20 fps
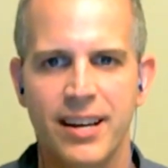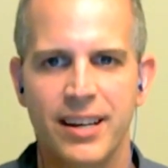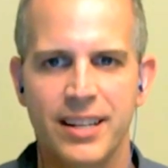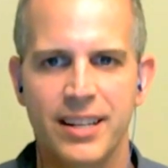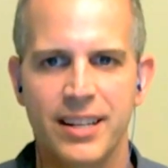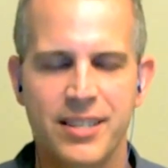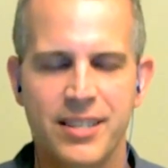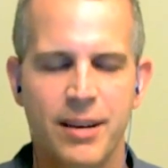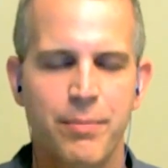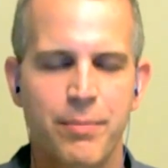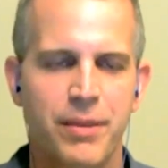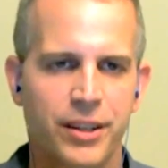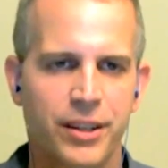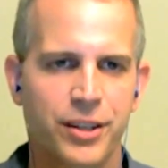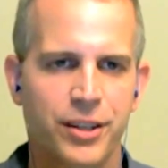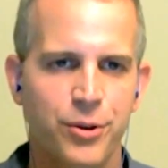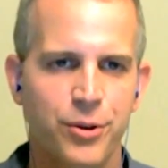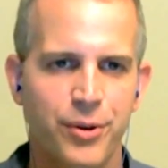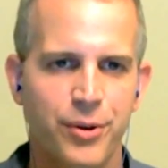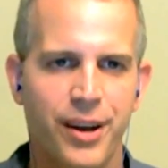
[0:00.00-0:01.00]
something that
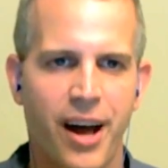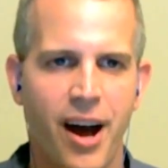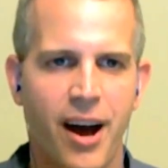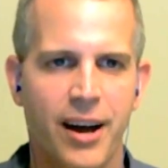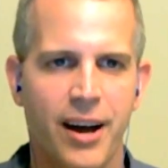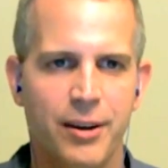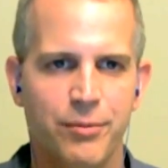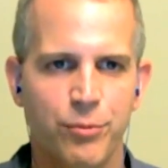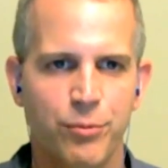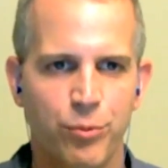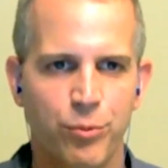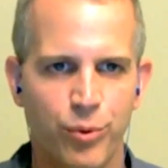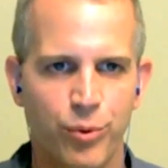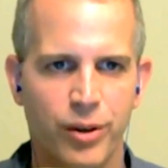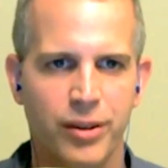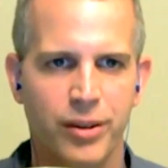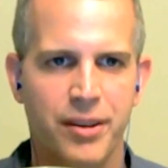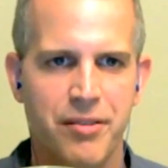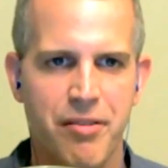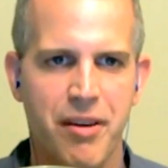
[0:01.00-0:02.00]
you and I
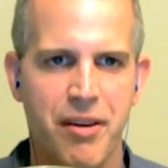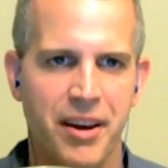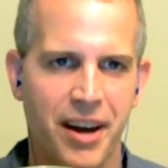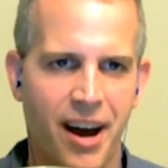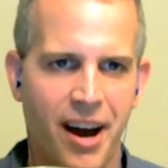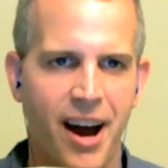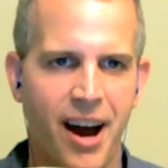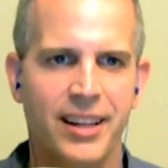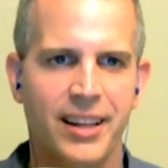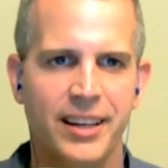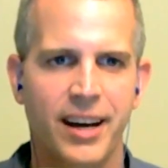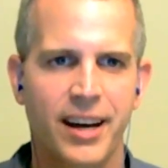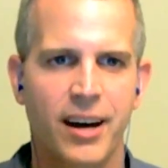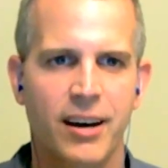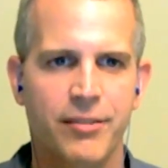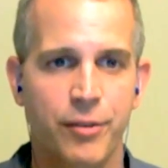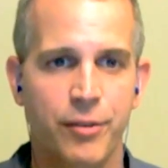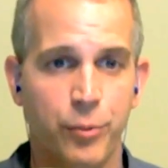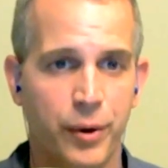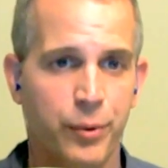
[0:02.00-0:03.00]
really think highly
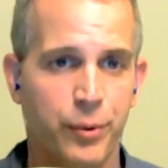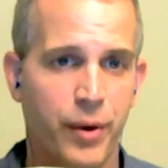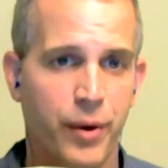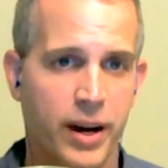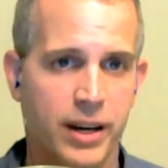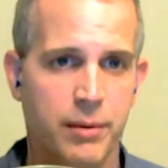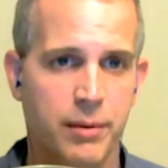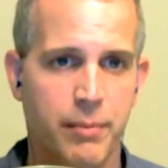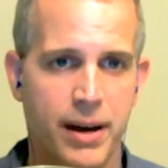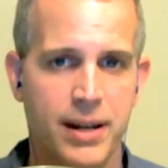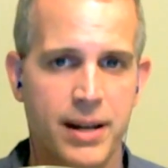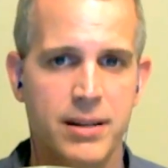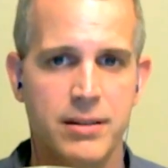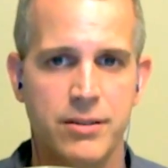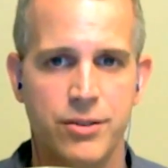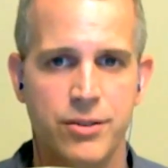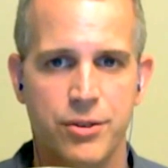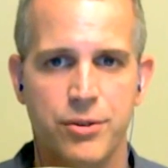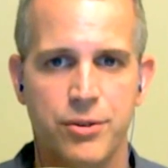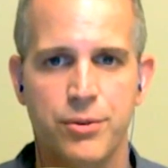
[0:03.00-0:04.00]
of, and we recommend
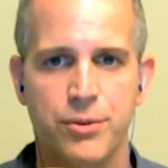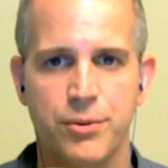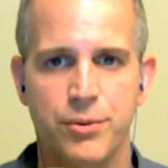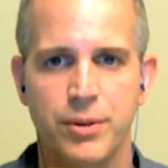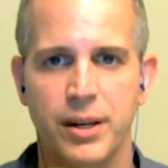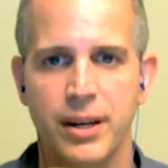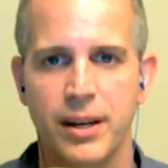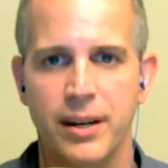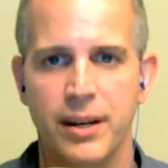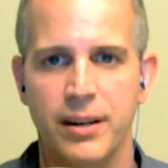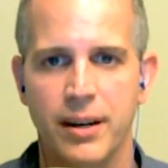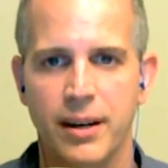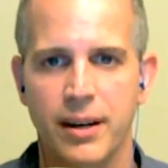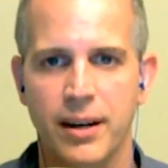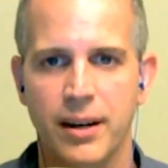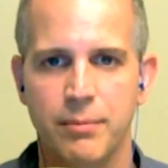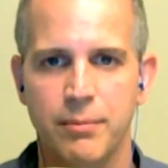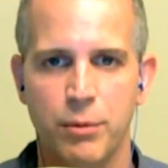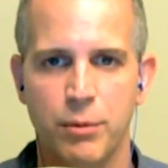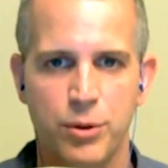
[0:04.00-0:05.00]
to
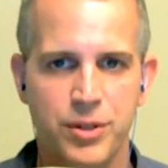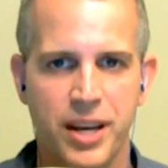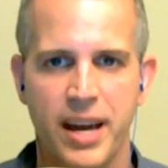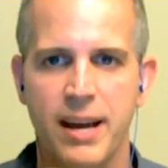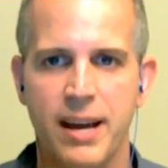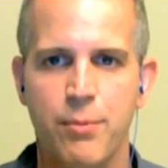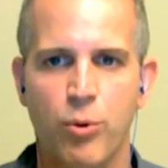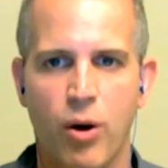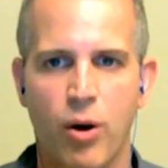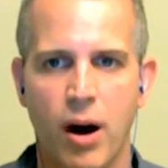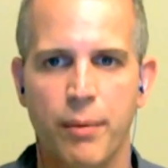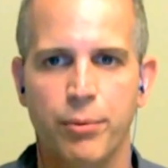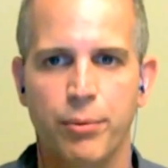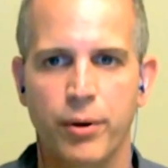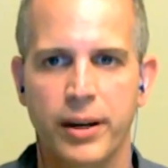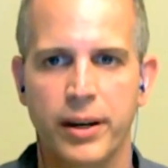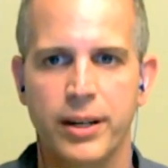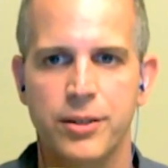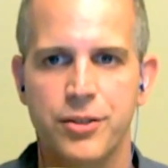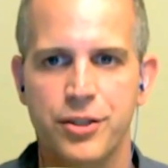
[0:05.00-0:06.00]
most cable
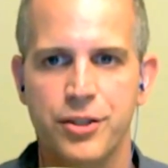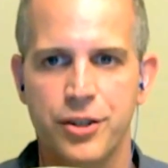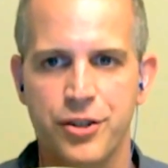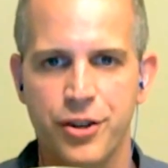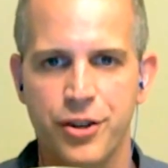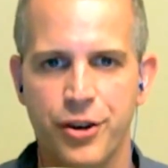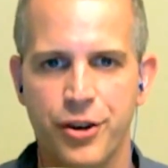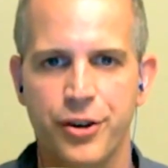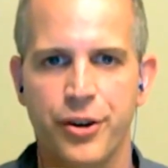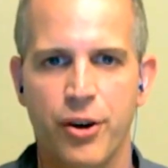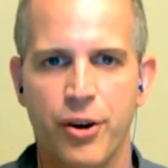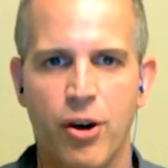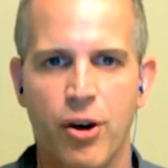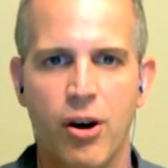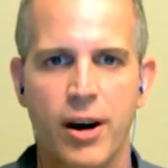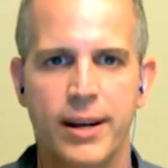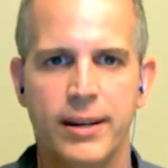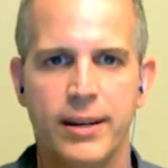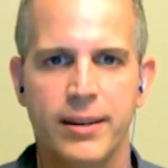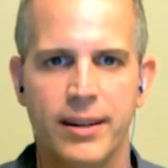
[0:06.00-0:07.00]
operators to turn
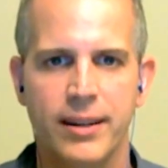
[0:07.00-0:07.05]
on.